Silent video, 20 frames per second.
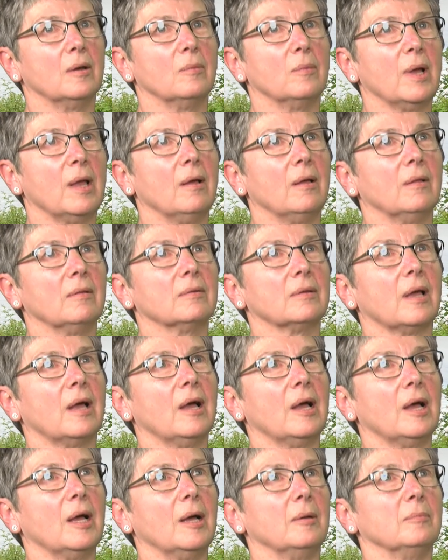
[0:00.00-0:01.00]
Well,
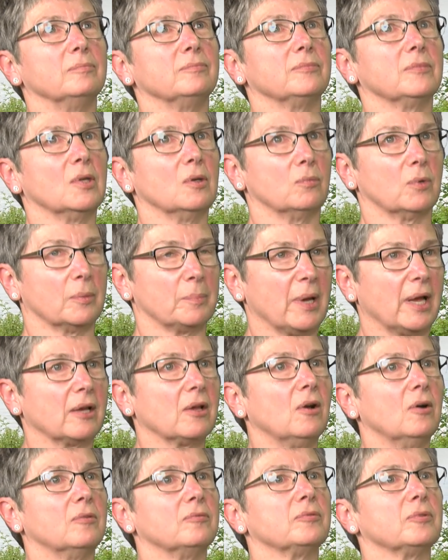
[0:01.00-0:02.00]
um, we're back
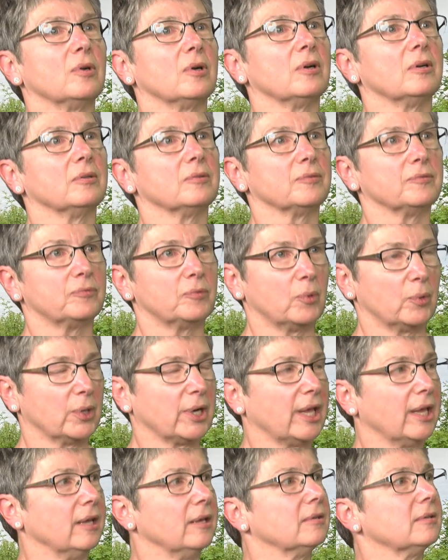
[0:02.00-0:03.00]
home for four
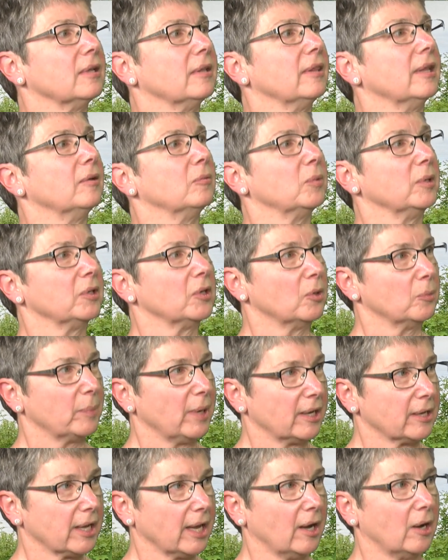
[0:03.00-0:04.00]
days, and then we go
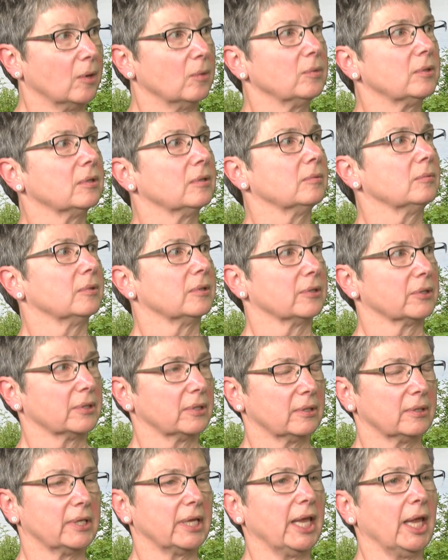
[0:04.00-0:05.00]
back out. Right.
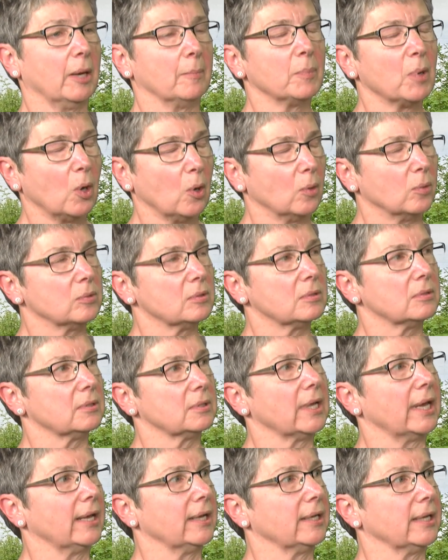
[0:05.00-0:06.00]
Camp hosts
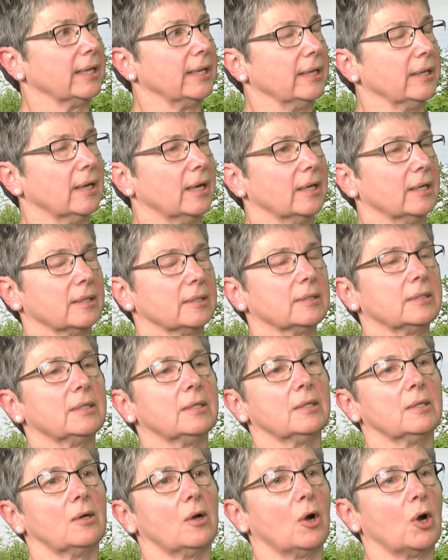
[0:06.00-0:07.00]
at a uh,
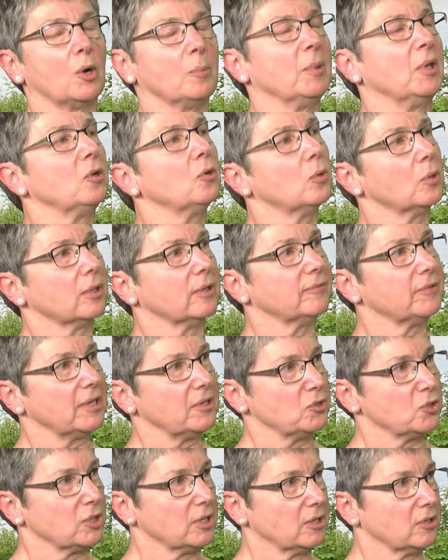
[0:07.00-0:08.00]
Army Corps of
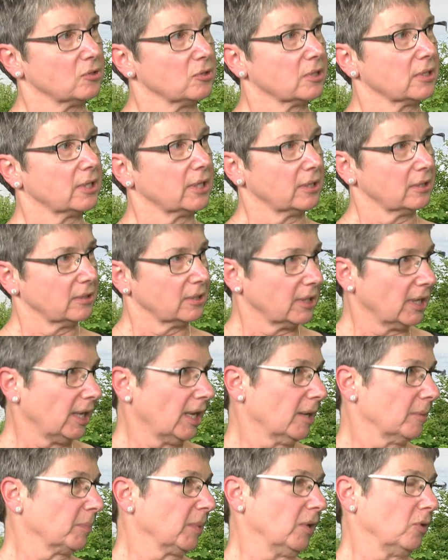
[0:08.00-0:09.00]
Engineers
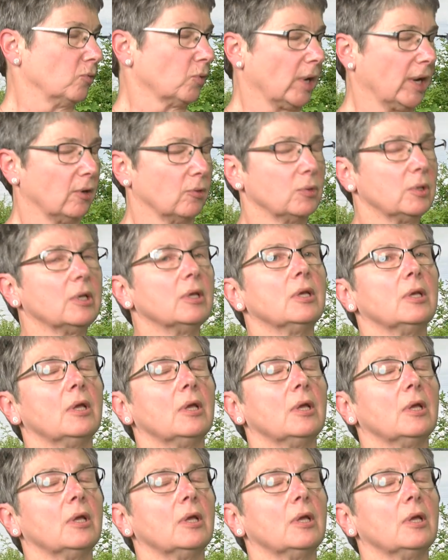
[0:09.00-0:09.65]
camping ground.